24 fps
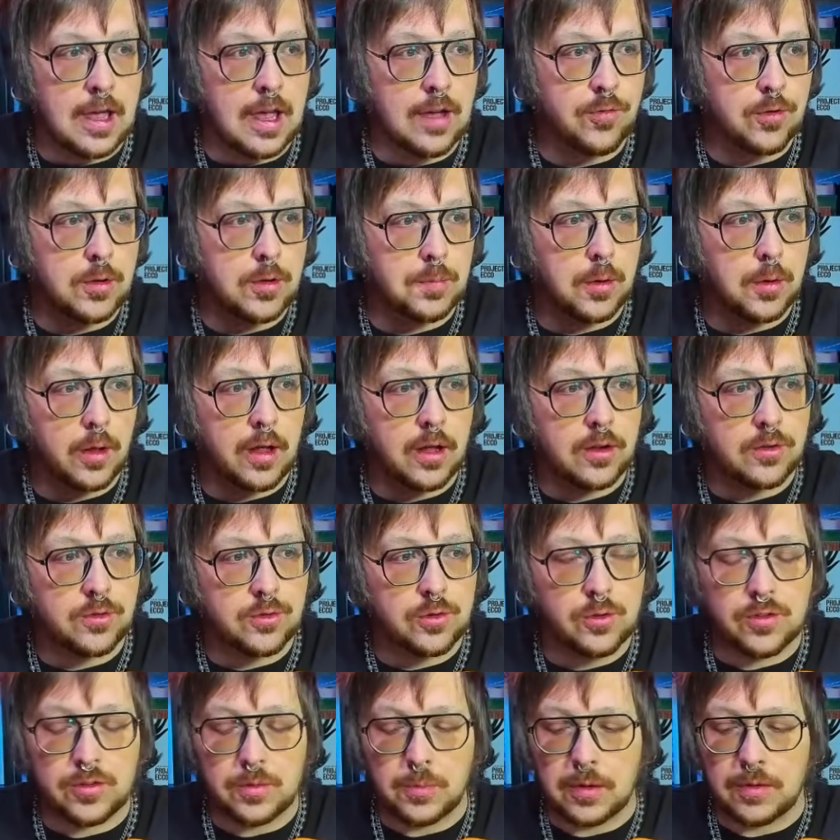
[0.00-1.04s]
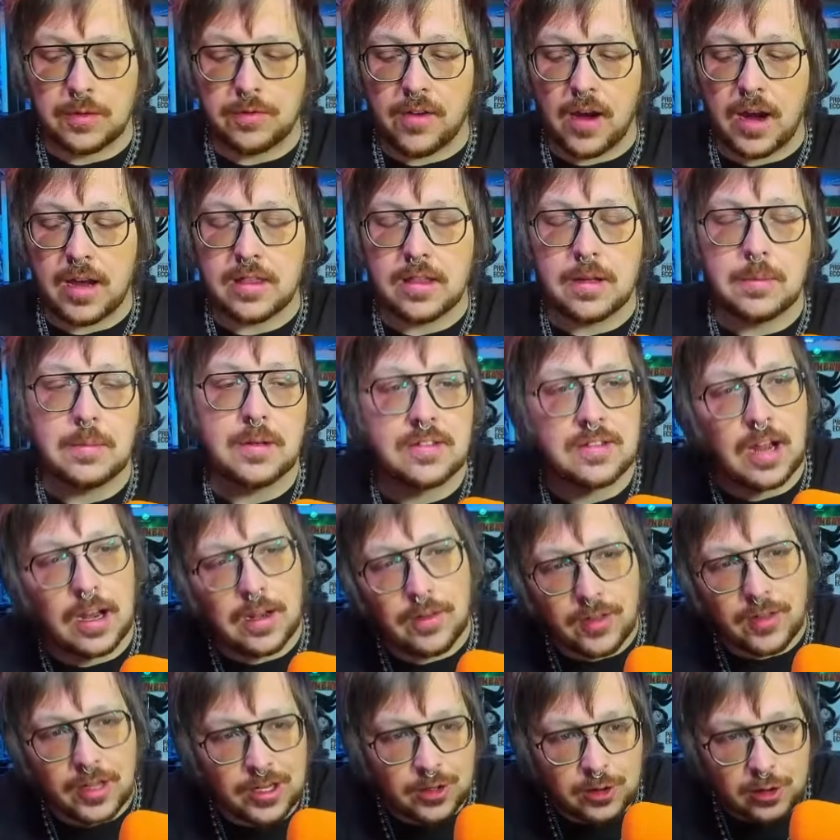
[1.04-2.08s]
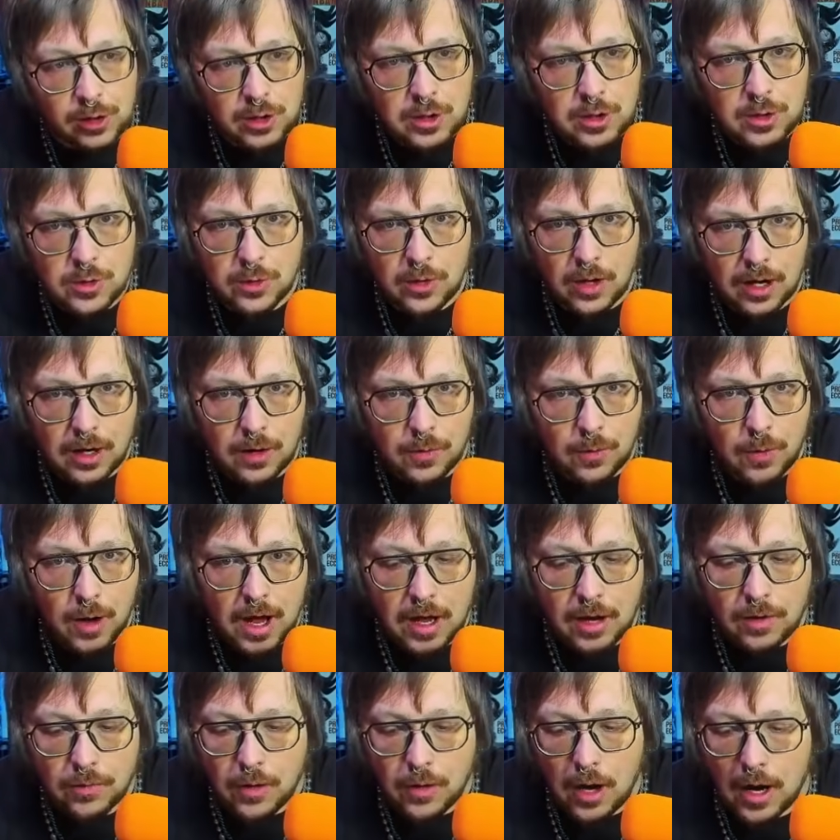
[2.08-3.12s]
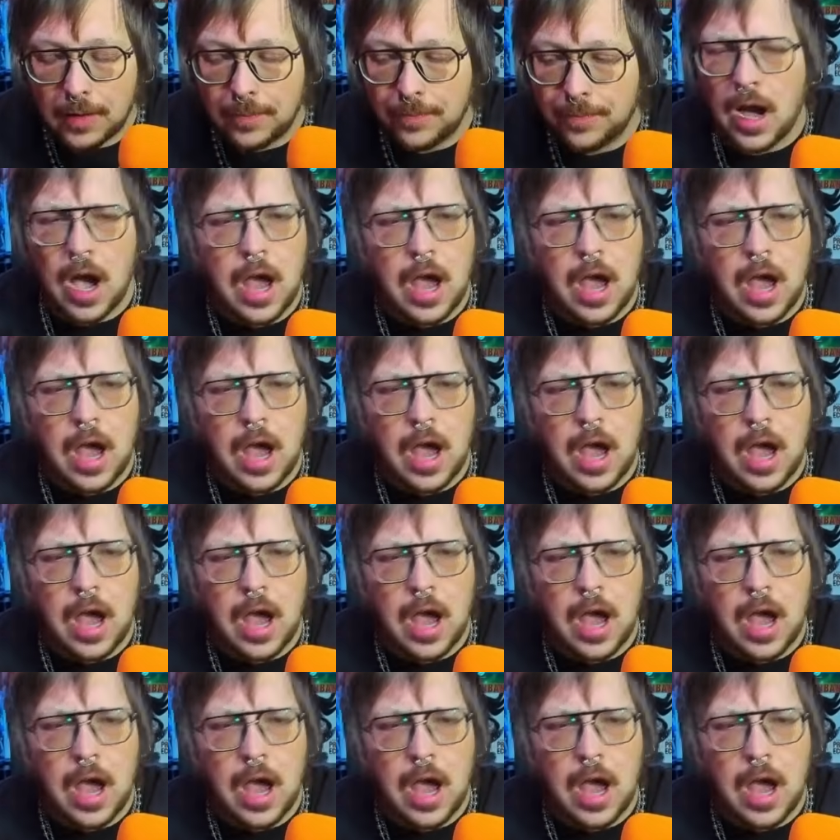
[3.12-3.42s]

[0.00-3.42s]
if we pull out truths and we find them, it's kind of like Clue in a way, right?